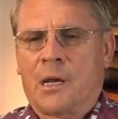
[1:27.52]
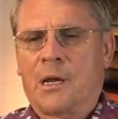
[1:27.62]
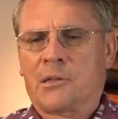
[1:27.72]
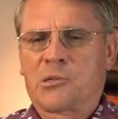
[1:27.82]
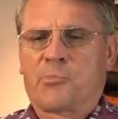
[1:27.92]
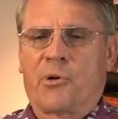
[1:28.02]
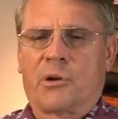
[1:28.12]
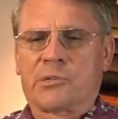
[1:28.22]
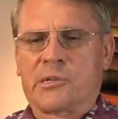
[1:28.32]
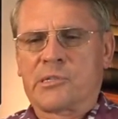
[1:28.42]
And the
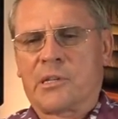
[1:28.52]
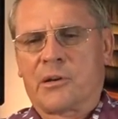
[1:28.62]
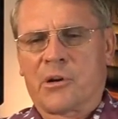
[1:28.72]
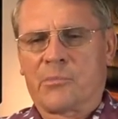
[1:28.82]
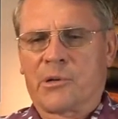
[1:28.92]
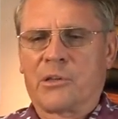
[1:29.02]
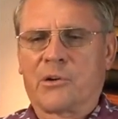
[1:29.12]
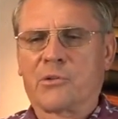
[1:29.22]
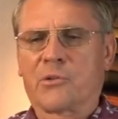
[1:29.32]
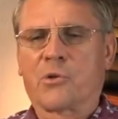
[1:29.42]
spoilers, let's see, they trembled, and the
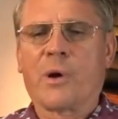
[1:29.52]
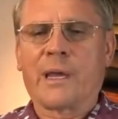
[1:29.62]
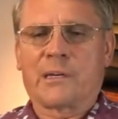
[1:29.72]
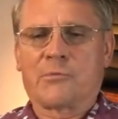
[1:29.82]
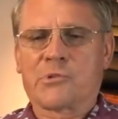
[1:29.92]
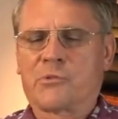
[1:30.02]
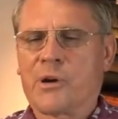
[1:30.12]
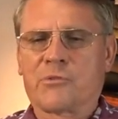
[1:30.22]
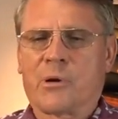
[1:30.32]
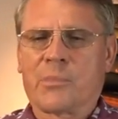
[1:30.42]
earth quaked. It was a
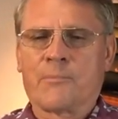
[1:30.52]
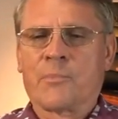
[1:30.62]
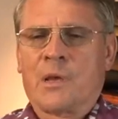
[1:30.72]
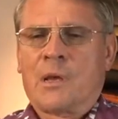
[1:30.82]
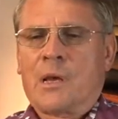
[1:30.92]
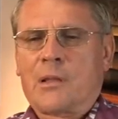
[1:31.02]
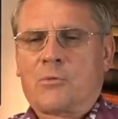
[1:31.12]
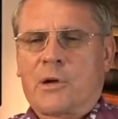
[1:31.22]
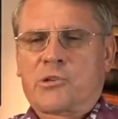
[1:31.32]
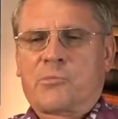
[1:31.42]
great trembling. And
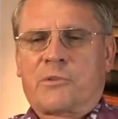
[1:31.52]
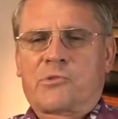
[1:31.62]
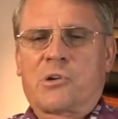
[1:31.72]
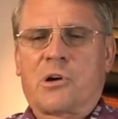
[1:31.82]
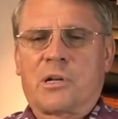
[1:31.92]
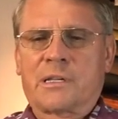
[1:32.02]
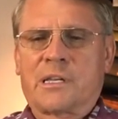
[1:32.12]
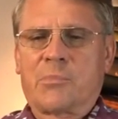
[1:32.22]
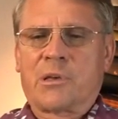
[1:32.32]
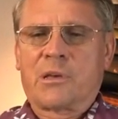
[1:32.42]
the watchmen of Saul in
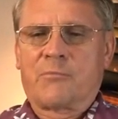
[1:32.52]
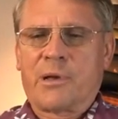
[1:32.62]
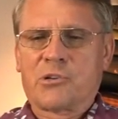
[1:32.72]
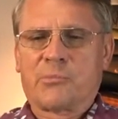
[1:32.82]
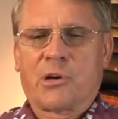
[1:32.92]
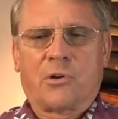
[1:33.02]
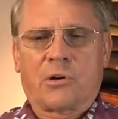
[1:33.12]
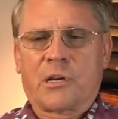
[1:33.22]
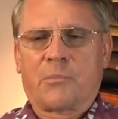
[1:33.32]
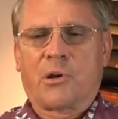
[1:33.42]
Gibeah of Benjamin
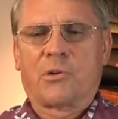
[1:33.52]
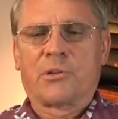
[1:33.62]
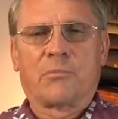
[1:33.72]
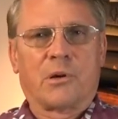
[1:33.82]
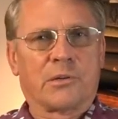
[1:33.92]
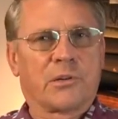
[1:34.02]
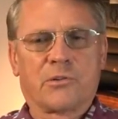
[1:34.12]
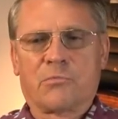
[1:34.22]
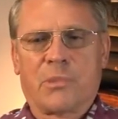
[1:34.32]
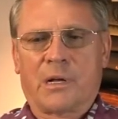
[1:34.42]
looked, and behold, the
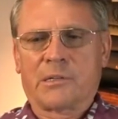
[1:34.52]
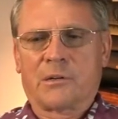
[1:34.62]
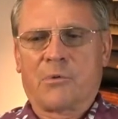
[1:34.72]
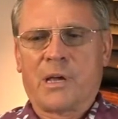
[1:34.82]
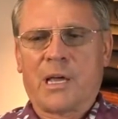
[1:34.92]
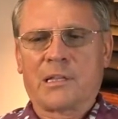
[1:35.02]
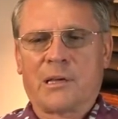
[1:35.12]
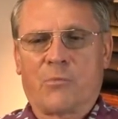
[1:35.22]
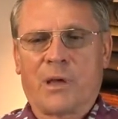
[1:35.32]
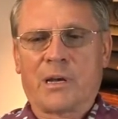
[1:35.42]
multitude melted away, and
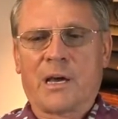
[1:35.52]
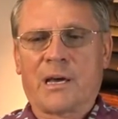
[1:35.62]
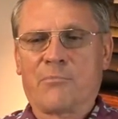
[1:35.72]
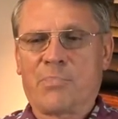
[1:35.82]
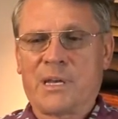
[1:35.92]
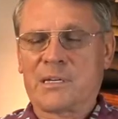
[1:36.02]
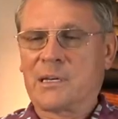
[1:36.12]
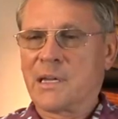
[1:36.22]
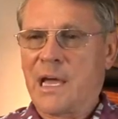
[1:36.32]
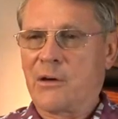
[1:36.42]
they went on
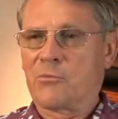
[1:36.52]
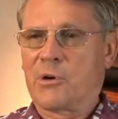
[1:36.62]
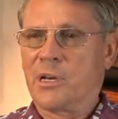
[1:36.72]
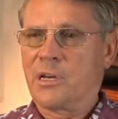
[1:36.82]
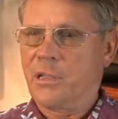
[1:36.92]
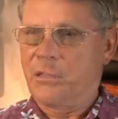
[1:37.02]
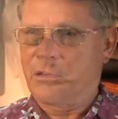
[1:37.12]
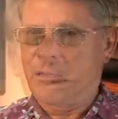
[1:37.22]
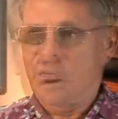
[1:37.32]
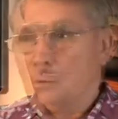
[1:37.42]
beating down one
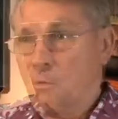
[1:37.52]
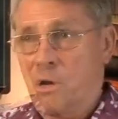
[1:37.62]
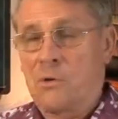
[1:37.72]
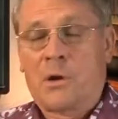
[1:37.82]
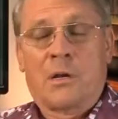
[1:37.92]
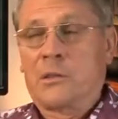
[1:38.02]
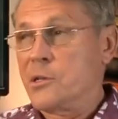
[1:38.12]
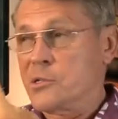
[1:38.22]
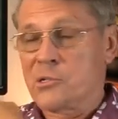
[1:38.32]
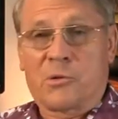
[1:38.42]
another. Whoa,
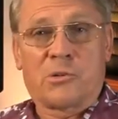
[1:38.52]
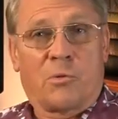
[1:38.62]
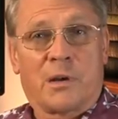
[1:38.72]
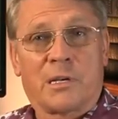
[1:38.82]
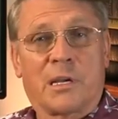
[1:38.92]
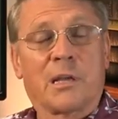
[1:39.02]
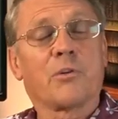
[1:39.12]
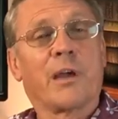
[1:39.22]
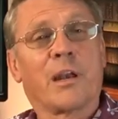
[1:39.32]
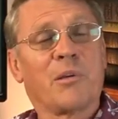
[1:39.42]
this is what you want to get.
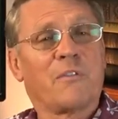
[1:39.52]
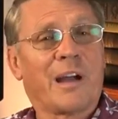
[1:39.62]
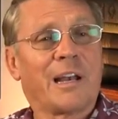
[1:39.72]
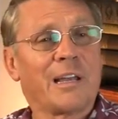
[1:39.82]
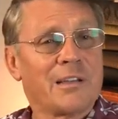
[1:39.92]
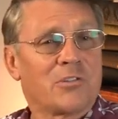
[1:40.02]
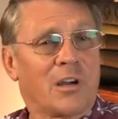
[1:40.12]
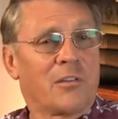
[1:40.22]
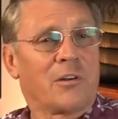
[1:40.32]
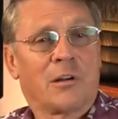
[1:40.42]
Your enemy fighting each
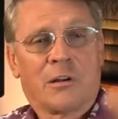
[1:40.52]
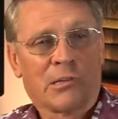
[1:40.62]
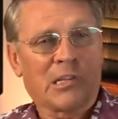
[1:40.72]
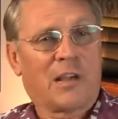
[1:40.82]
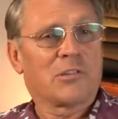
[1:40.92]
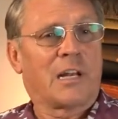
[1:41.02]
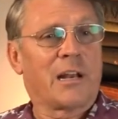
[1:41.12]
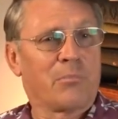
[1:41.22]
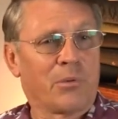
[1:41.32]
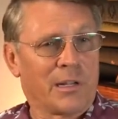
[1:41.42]
other saves a
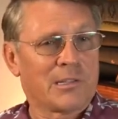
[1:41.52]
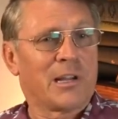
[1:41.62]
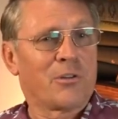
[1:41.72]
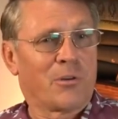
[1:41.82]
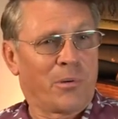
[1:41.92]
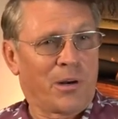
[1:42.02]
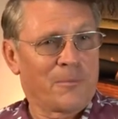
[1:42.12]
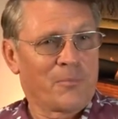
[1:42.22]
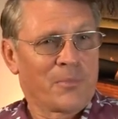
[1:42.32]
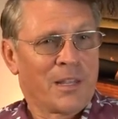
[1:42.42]
lot of bullets on your part.